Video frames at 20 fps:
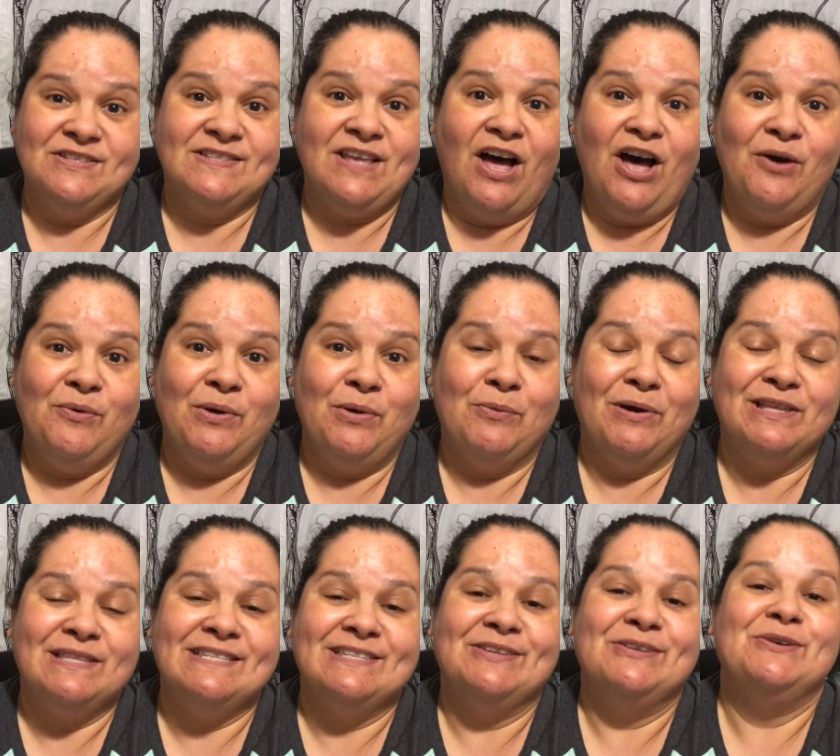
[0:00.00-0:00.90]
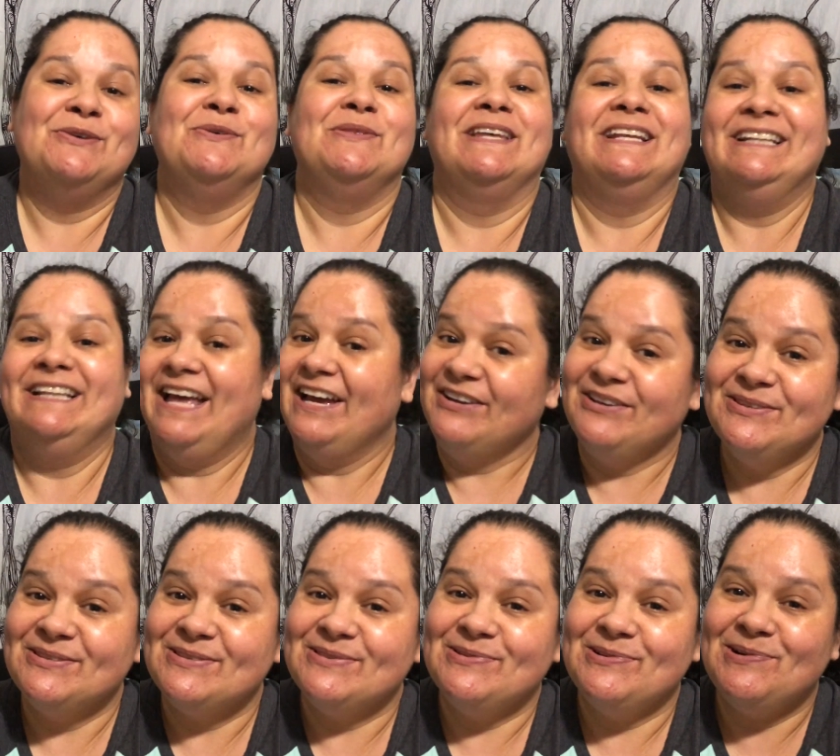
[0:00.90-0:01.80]
saw, we went to the Lego
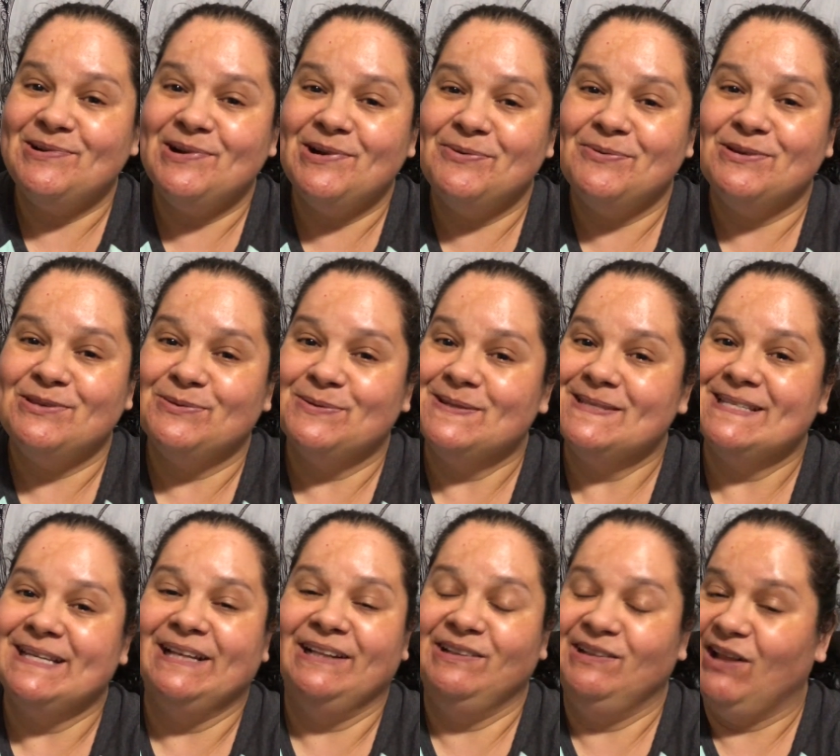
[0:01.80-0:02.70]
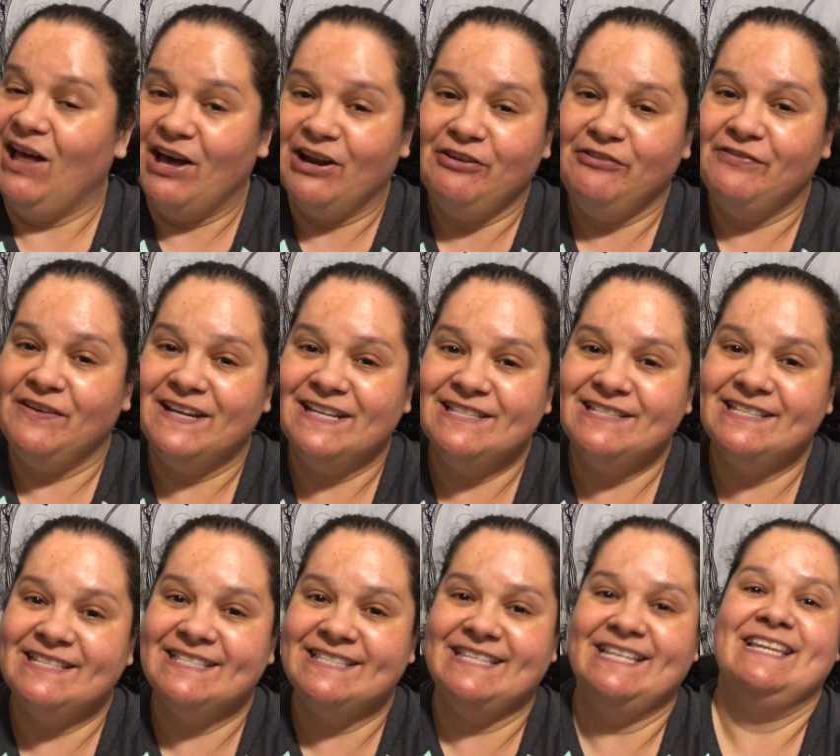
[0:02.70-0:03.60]
store, which was a lot of fun
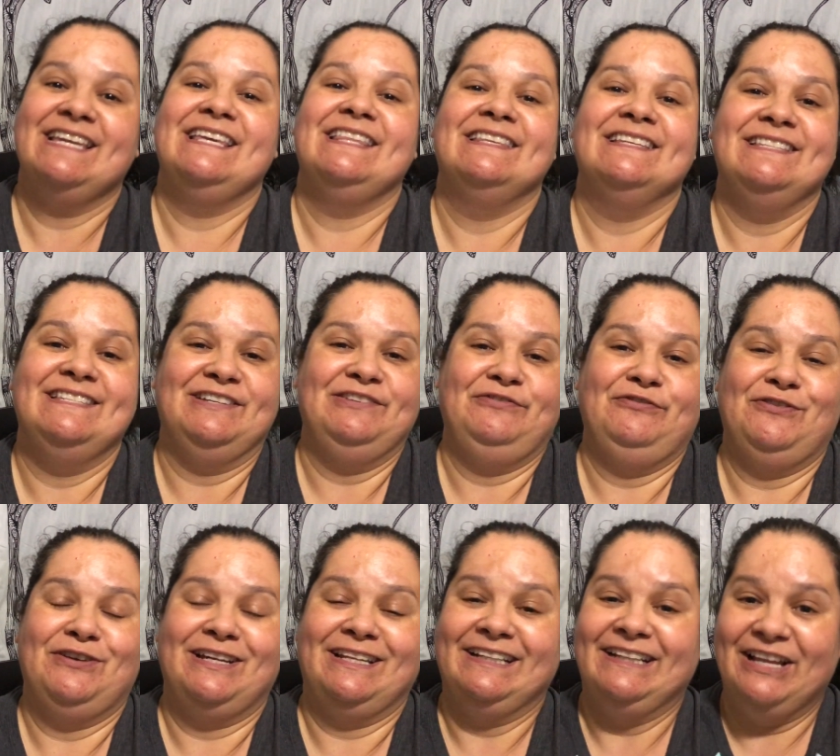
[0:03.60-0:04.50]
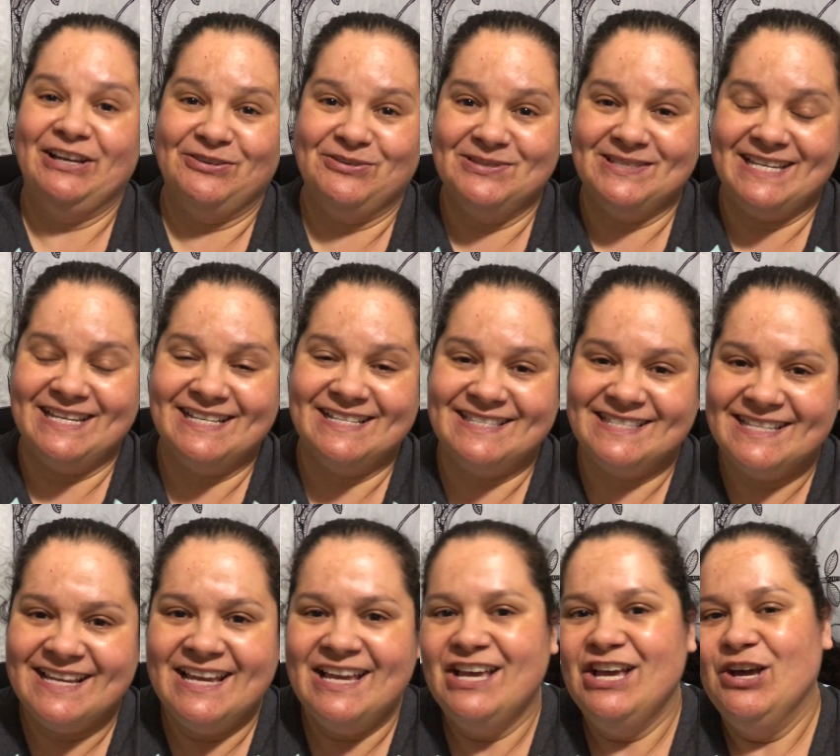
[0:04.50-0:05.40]
to see the different Lego sets.
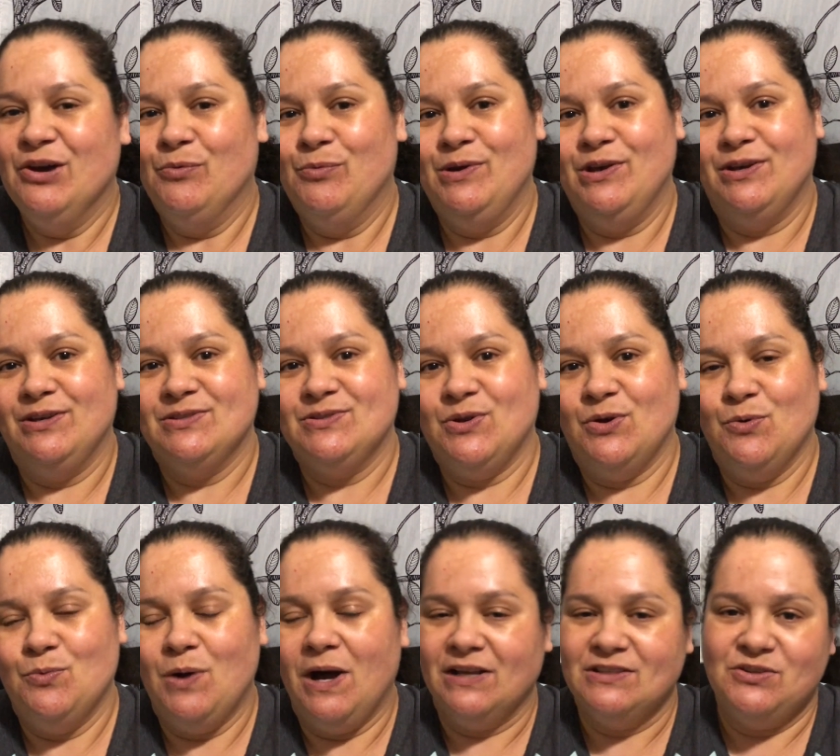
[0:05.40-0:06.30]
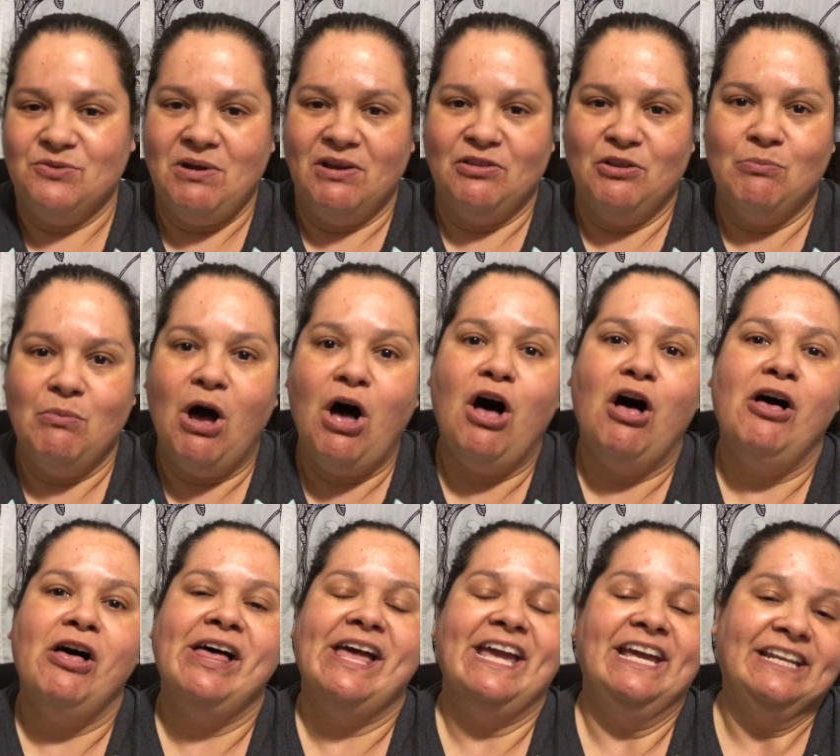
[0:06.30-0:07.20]
We also walked around the
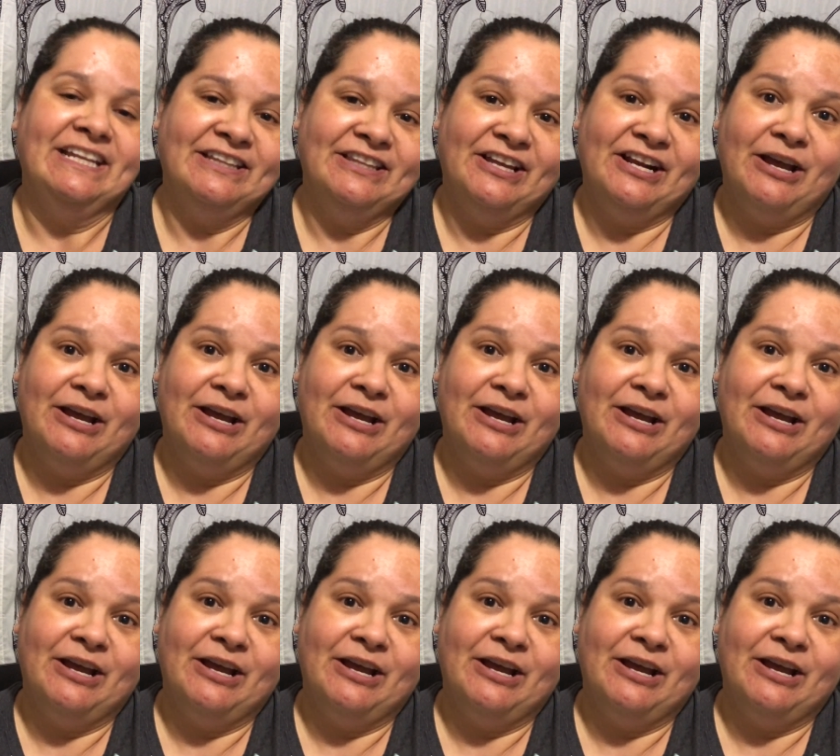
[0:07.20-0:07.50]
mall and ended